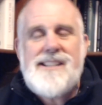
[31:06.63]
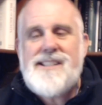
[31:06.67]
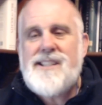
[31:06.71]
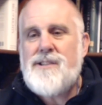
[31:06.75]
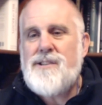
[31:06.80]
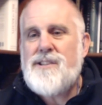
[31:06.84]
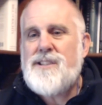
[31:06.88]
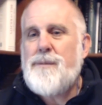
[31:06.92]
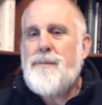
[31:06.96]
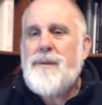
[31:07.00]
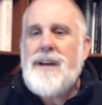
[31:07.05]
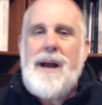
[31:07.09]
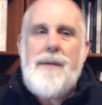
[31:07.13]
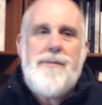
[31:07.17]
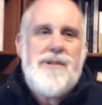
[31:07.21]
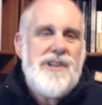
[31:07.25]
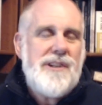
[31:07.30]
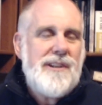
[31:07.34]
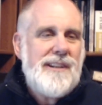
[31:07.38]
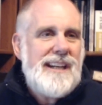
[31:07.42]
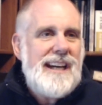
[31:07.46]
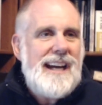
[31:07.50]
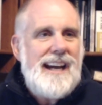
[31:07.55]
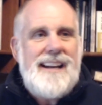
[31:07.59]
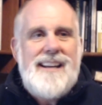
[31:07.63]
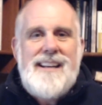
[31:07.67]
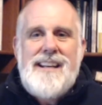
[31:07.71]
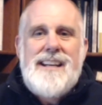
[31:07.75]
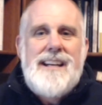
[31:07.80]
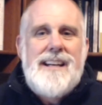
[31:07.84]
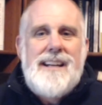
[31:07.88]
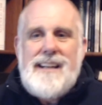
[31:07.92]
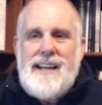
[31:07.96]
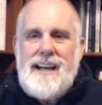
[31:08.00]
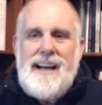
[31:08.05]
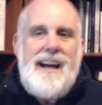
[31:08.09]
So sometimes you get
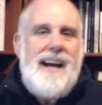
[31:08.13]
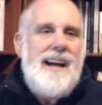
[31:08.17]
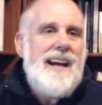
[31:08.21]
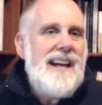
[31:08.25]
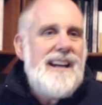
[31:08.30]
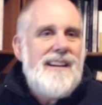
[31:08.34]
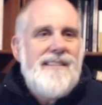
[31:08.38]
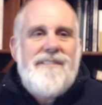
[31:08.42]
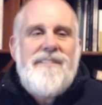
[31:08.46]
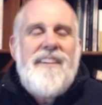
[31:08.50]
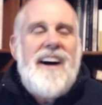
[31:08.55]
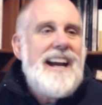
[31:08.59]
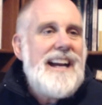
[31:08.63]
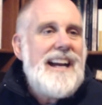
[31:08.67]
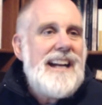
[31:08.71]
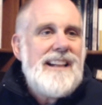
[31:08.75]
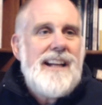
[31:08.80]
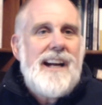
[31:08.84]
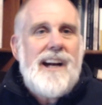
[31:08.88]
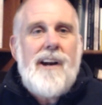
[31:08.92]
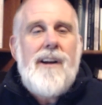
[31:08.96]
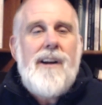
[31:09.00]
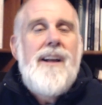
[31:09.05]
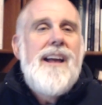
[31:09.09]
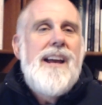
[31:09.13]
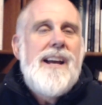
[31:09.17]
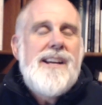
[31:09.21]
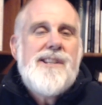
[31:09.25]
infighting there.